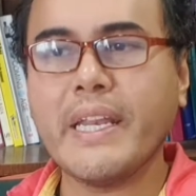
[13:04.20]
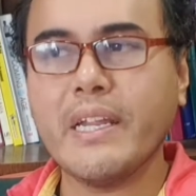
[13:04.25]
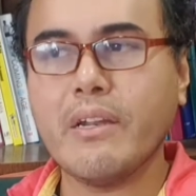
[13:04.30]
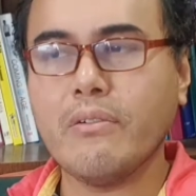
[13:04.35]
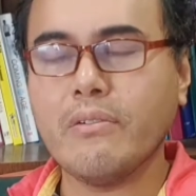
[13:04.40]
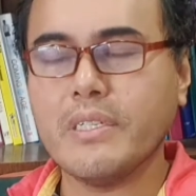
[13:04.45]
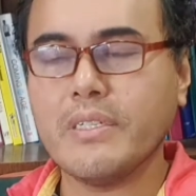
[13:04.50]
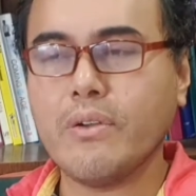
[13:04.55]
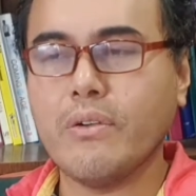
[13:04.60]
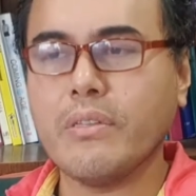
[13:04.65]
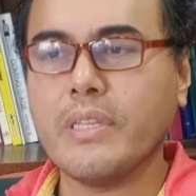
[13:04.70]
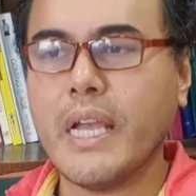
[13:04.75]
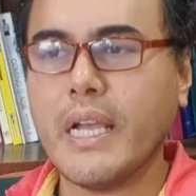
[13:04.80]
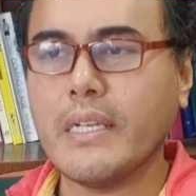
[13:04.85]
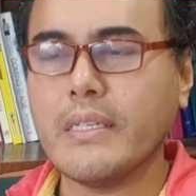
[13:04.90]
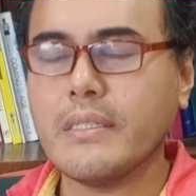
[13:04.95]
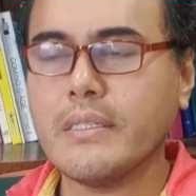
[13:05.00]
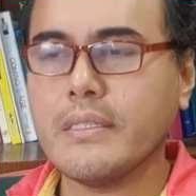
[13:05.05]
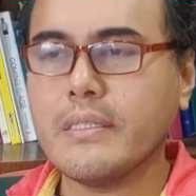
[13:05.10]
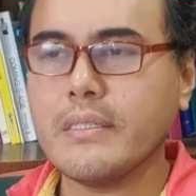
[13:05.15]
on this context.
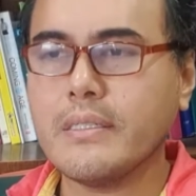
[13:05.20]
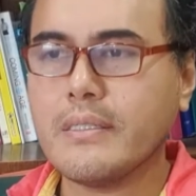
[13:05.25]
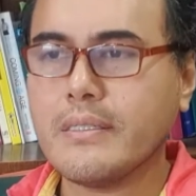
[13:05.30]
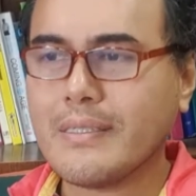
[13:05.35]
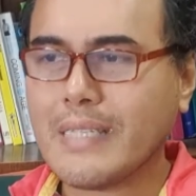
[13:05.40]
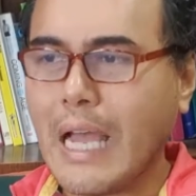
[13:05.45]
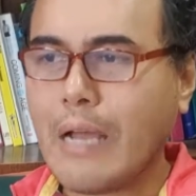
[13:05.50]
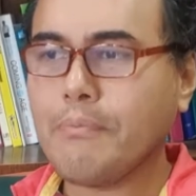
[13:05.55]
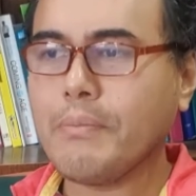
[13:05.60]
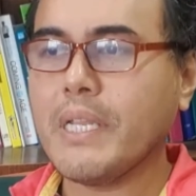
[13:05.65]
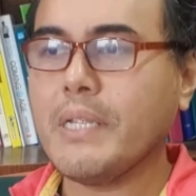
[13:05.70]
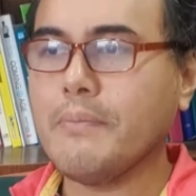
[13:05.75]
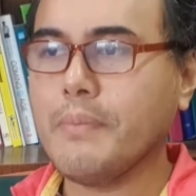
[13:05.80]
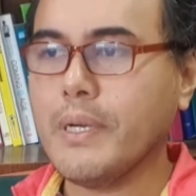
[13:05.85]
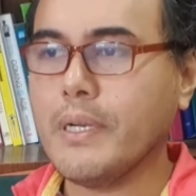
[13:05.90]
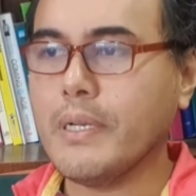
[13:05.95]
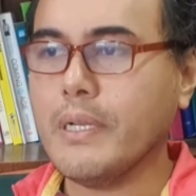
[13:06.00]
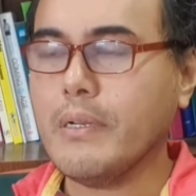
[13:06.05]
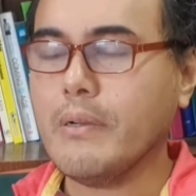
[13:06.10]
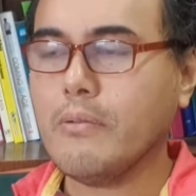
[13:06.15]
Some
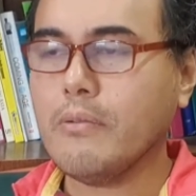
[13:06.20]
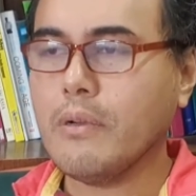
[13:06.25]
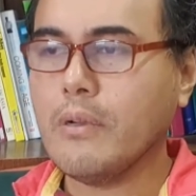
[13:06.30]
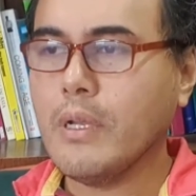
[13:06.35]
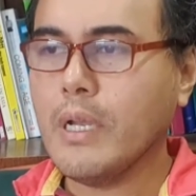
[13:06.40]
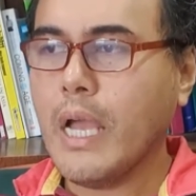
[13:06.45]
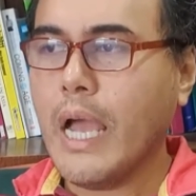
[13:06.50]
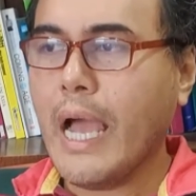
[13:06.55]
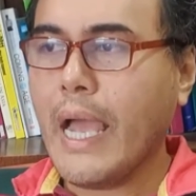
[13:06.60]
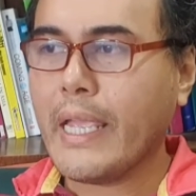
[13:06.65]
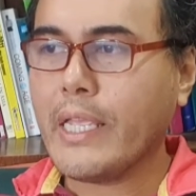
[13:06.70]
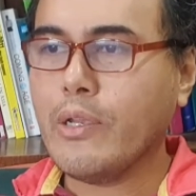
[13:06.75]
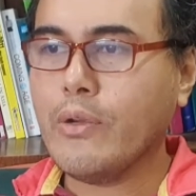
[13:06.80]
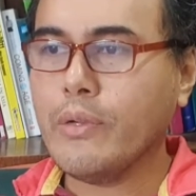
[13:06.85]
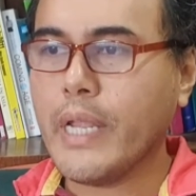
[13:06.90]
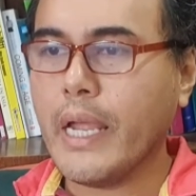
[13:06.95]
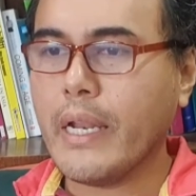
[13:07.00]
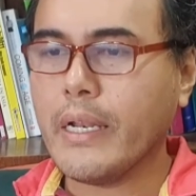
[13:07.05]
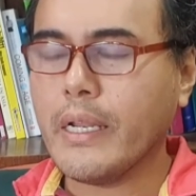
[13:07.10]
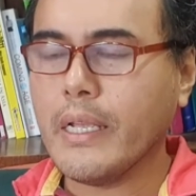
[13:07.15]
liberals argue that